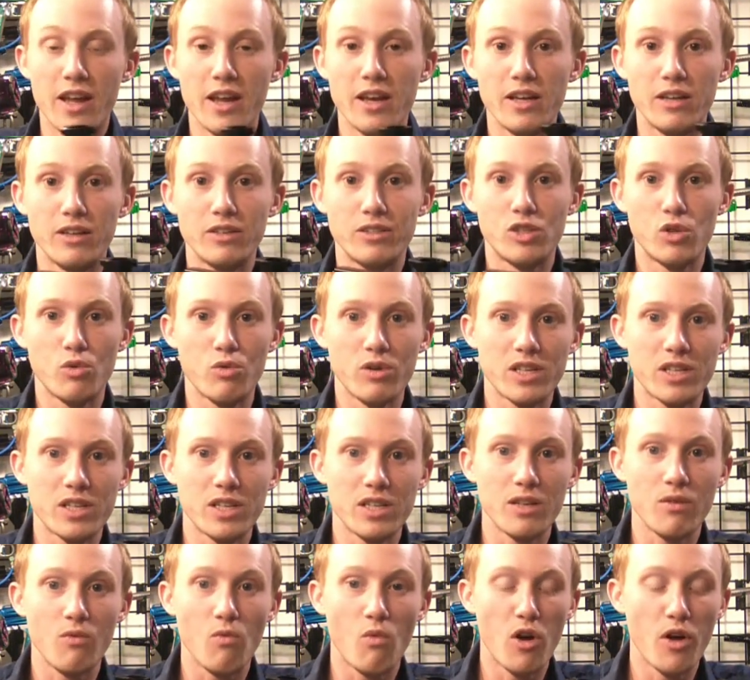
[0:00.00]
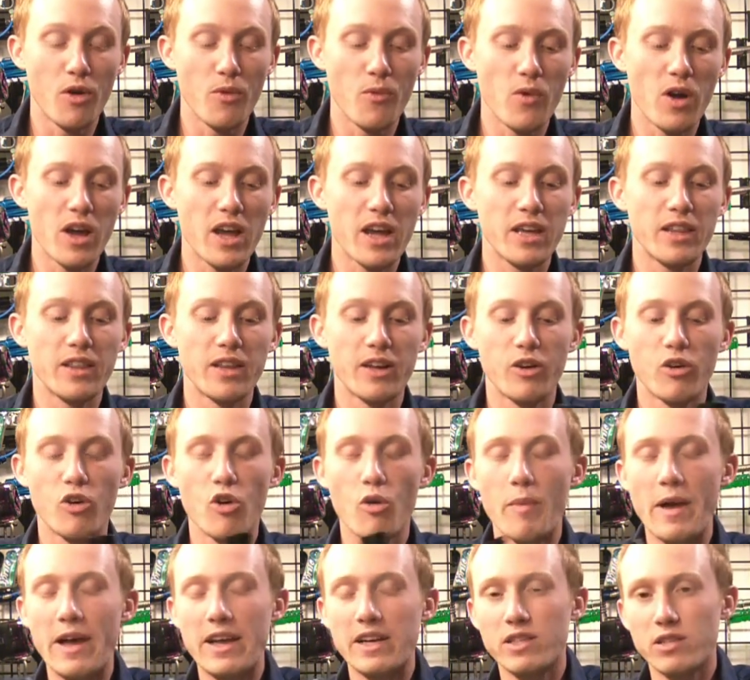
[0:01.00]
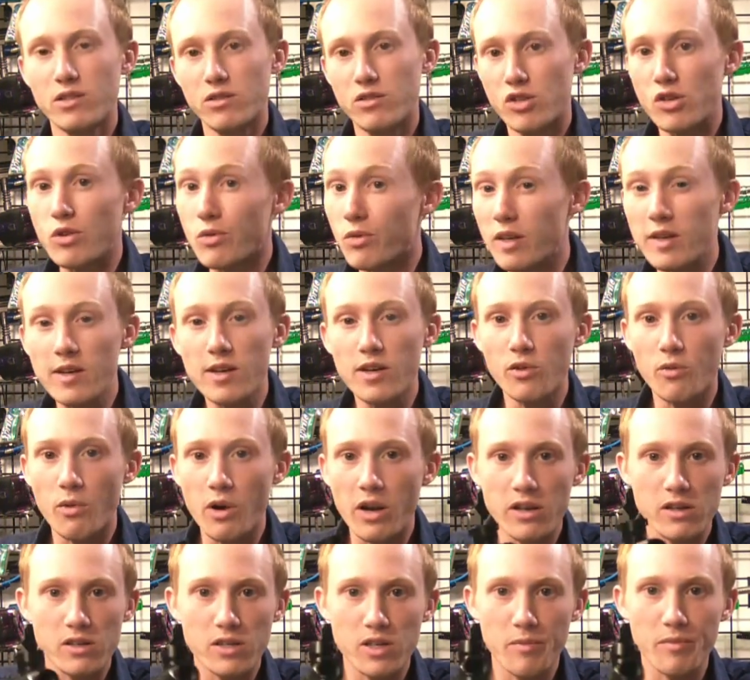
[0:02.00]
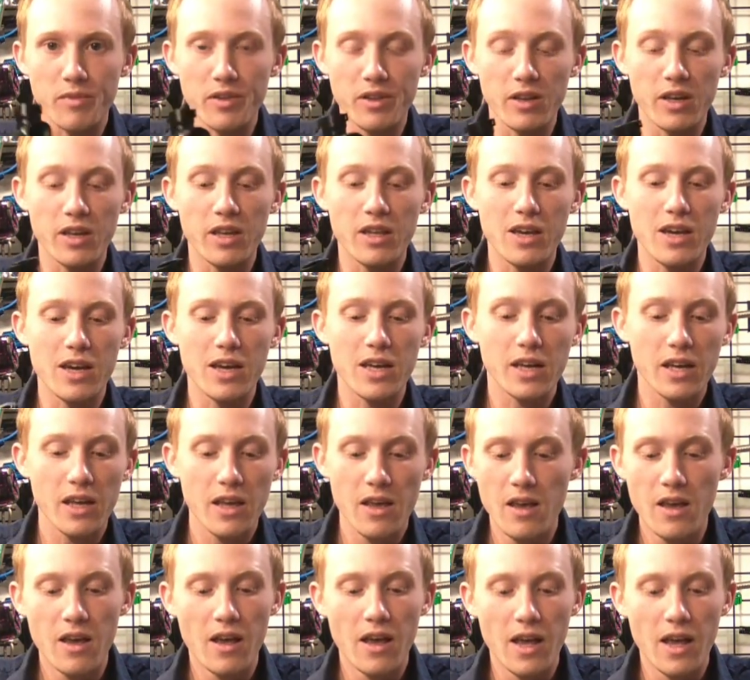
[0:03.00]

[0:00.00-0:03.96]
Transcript: and I'll twist it one way, and then I'll go back to shoot the other way or something like that.